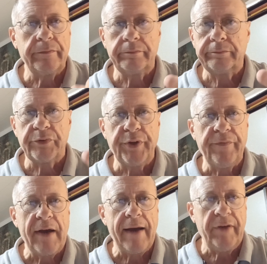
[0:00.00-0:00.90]

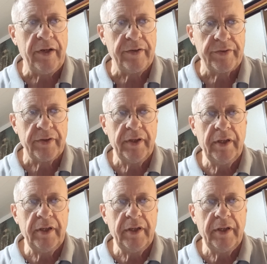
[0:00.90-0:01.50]
25 years